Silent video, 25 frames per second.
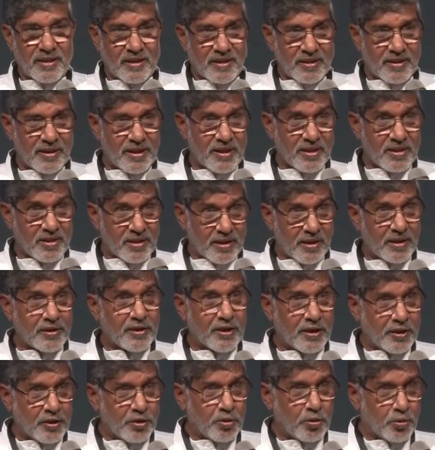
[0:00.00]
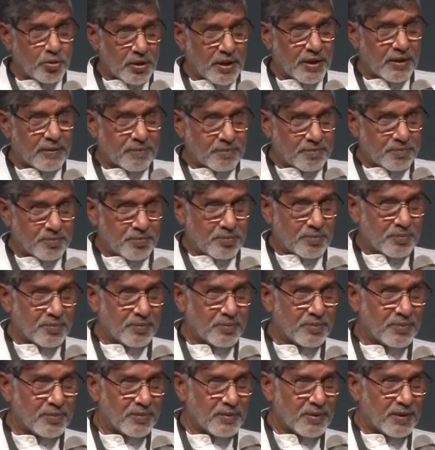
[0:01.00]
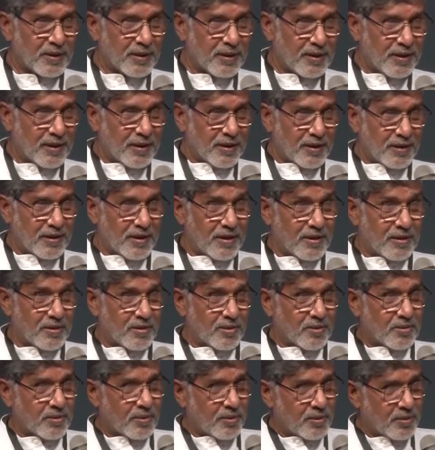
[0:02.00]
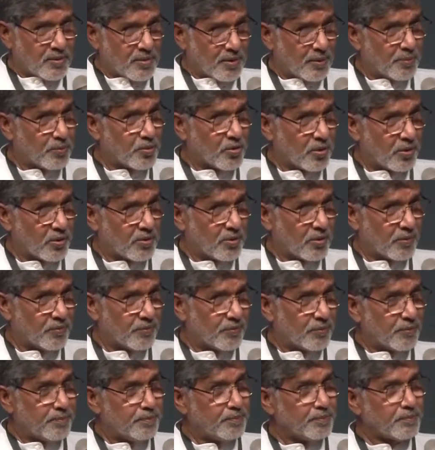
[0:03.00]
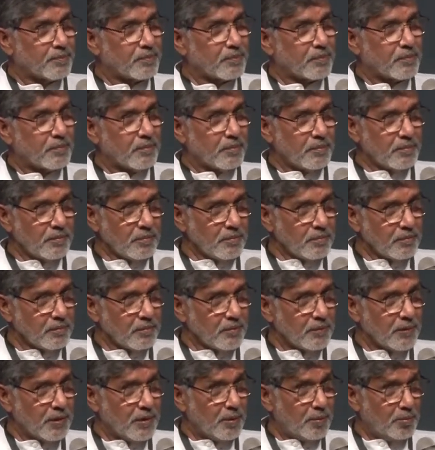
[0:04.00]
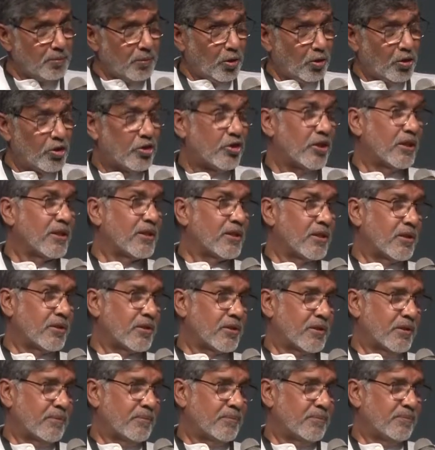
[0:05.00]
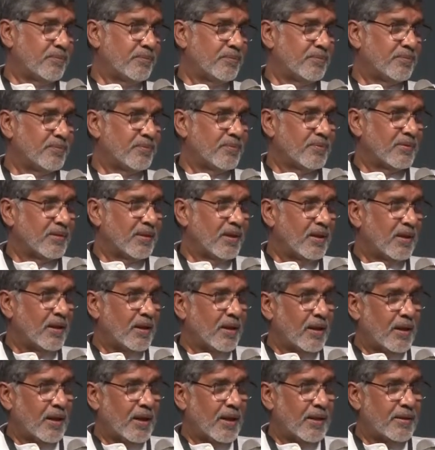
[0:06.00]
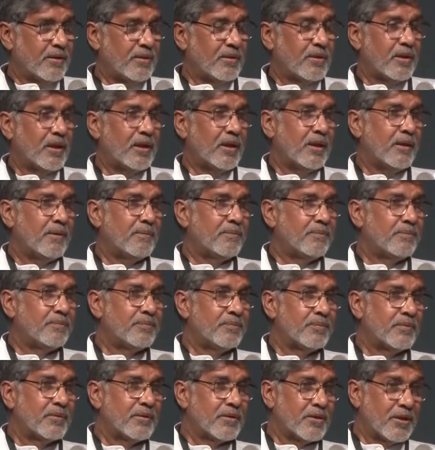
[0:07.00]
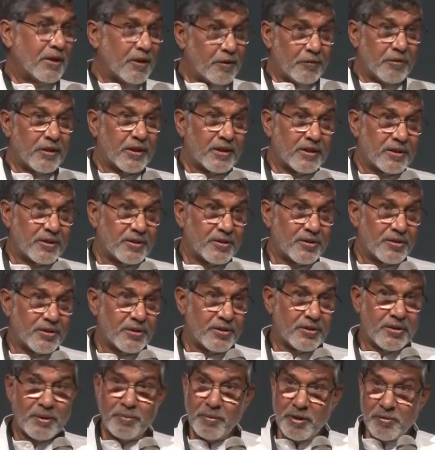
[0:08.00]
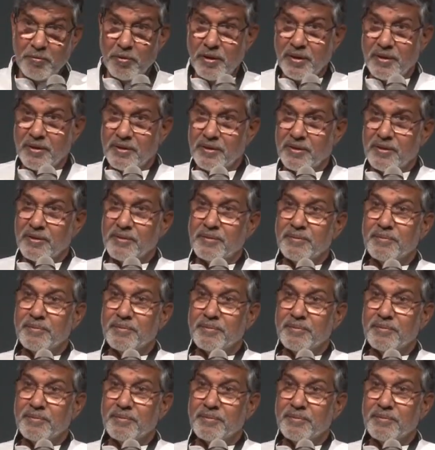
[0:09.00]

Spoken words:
They started using this some sort of monitoring system and certification system. It worked.